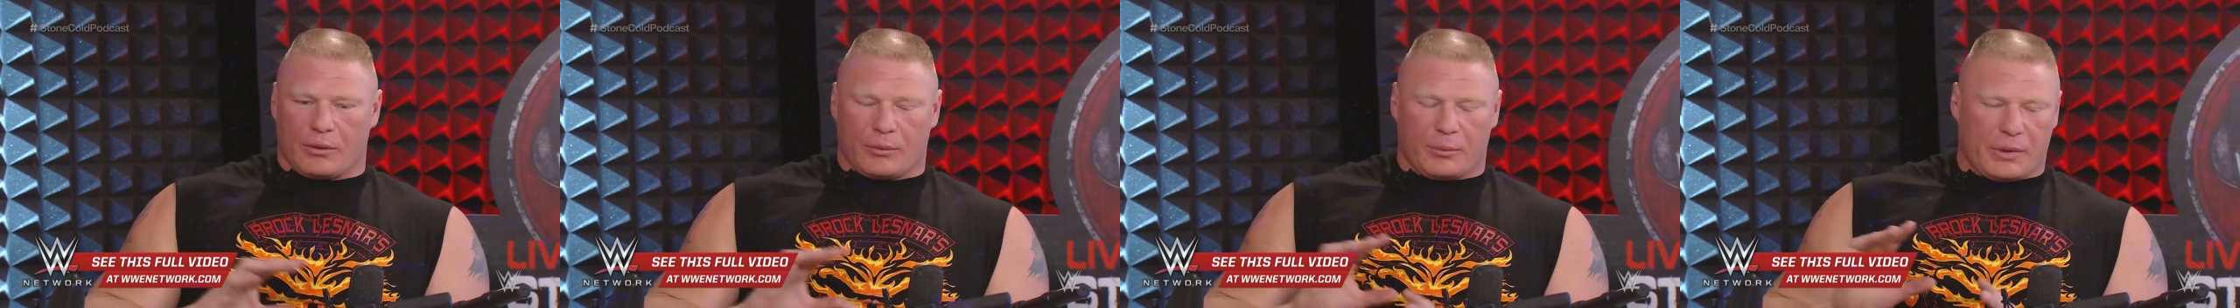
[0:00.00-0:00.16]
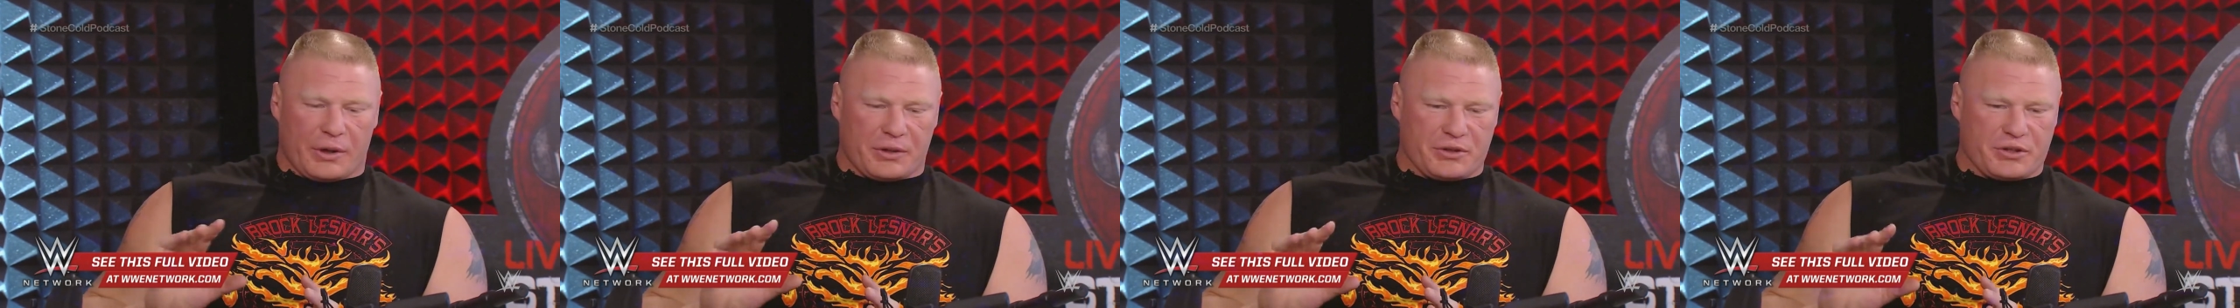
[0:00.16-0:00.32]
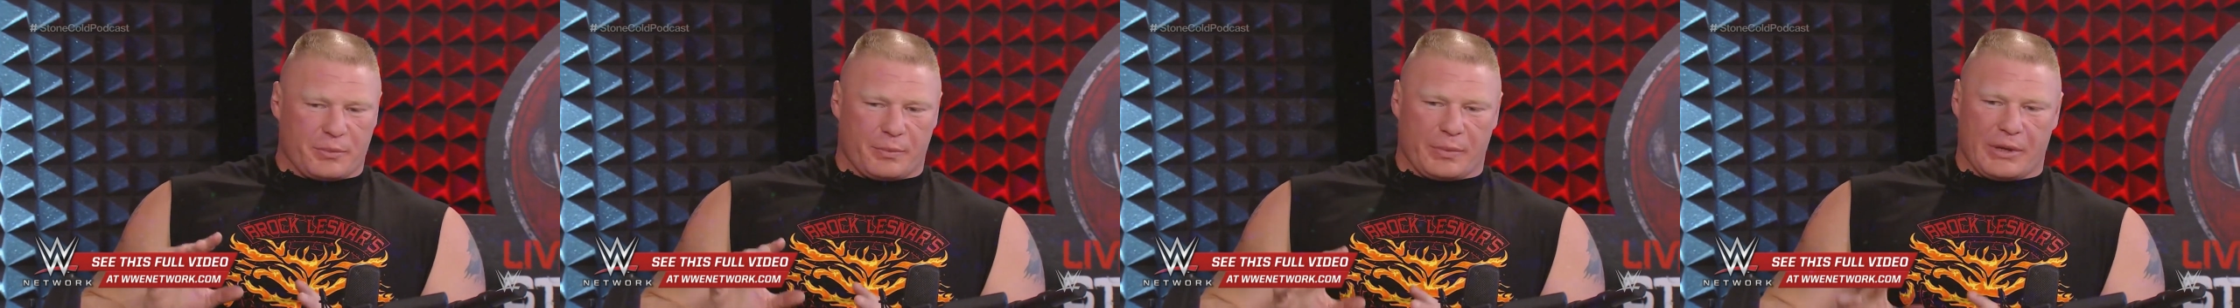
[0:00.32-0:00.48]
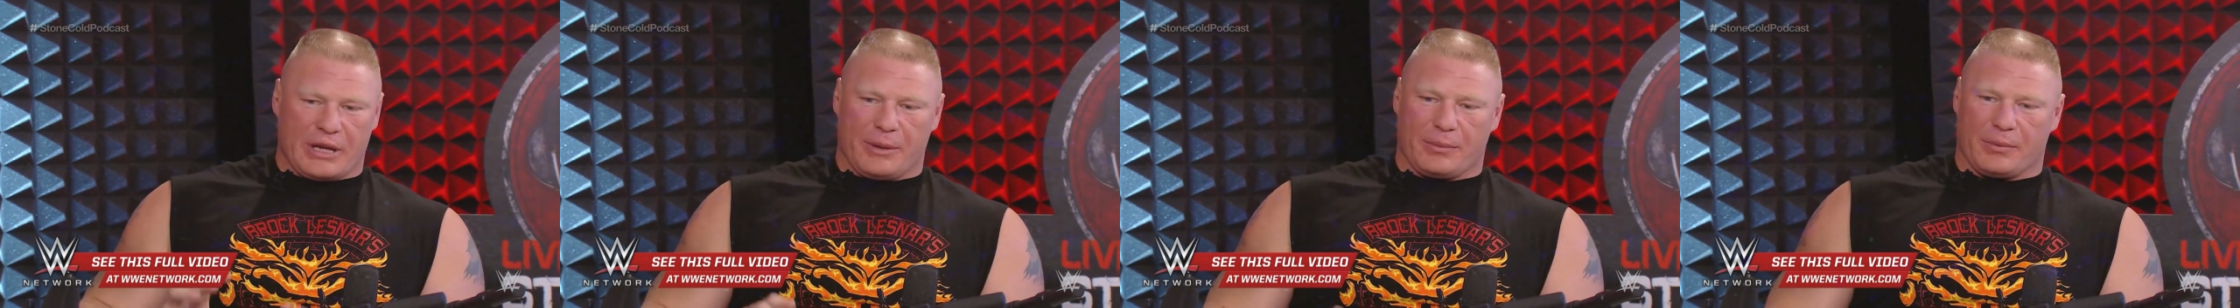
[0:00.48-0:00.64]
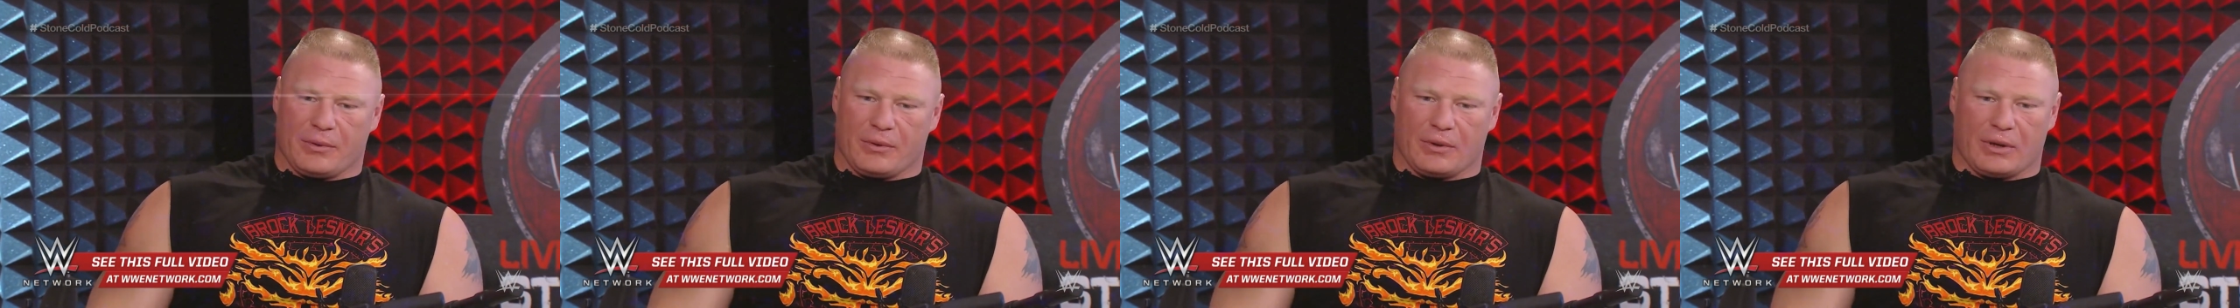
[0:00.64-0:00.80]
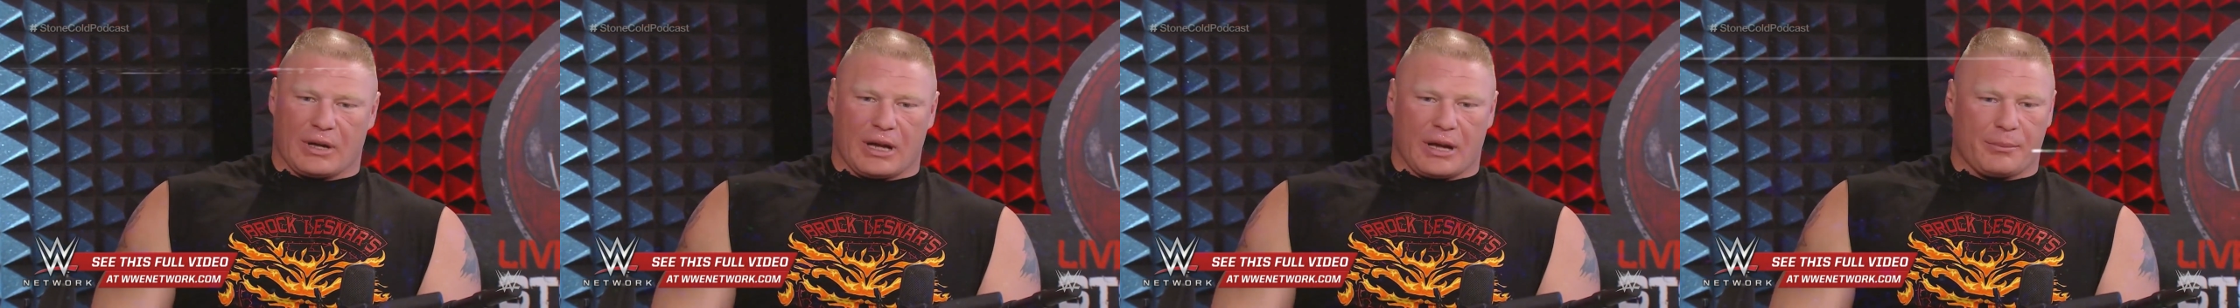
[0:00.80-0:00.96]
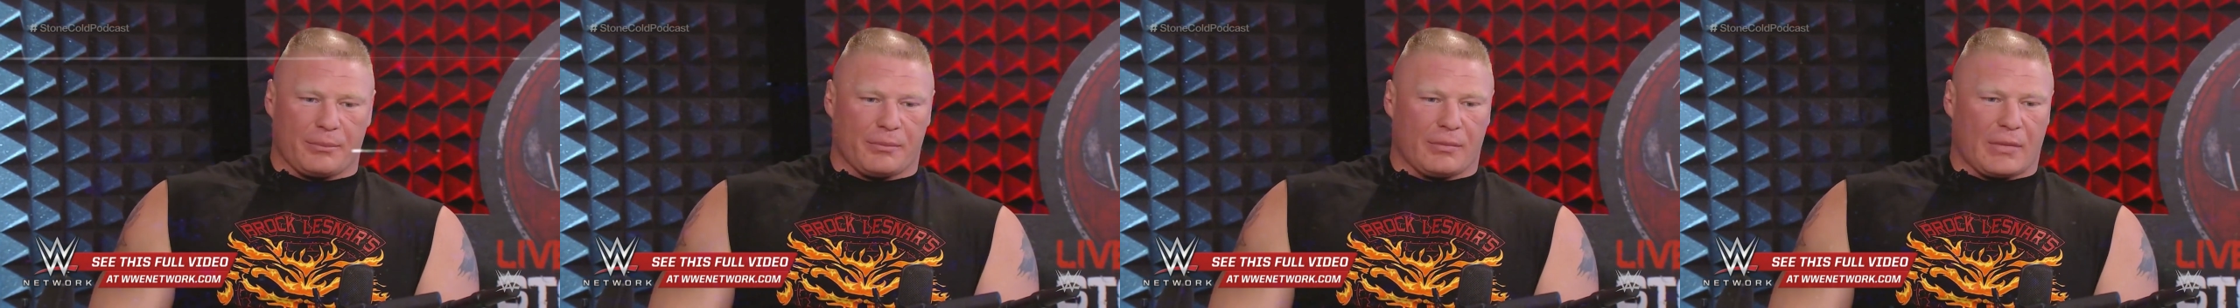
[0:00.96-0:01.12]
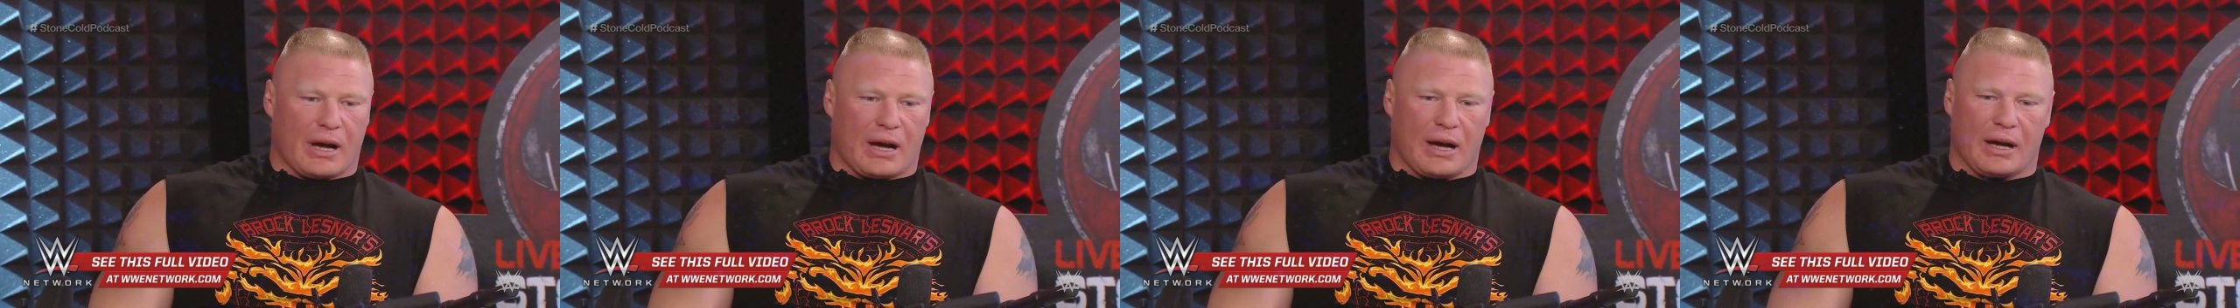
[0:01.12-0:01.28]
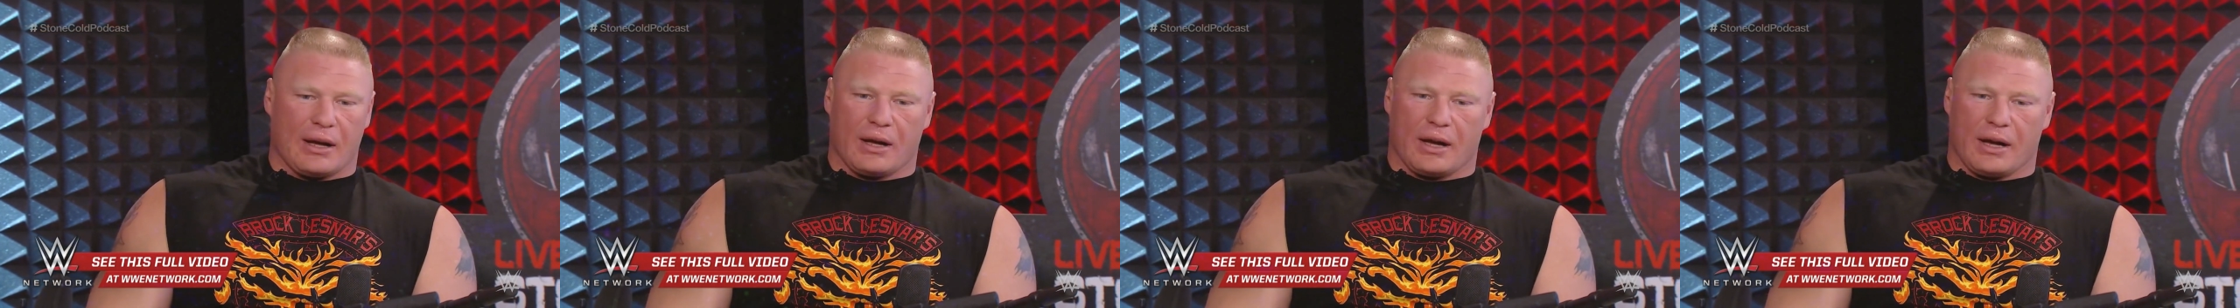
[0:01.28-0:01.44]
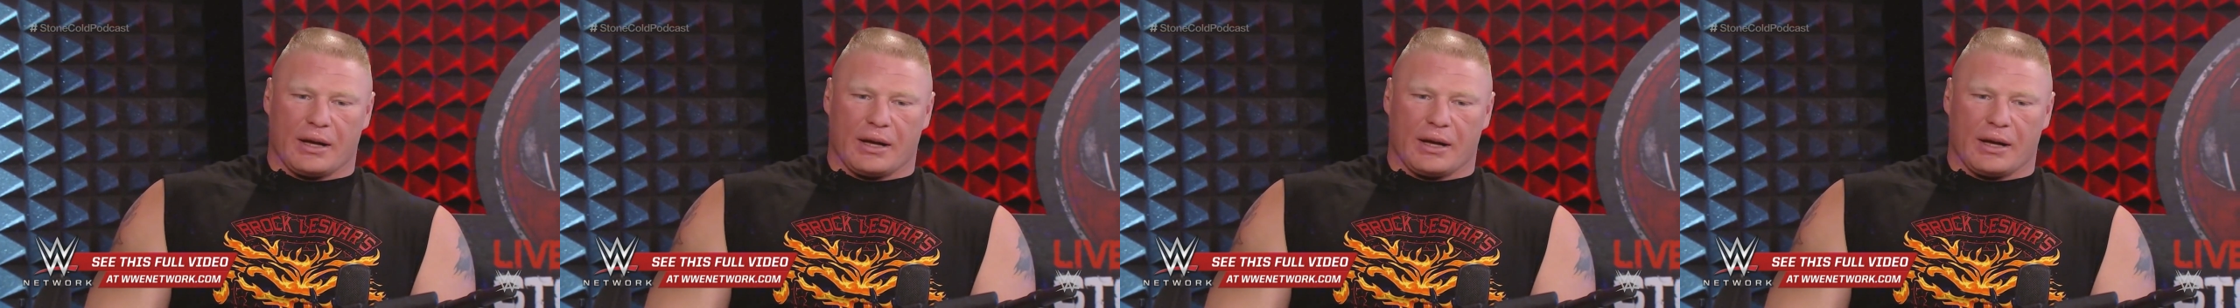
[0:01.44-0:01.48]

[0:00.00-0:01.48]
he would have probably skated by on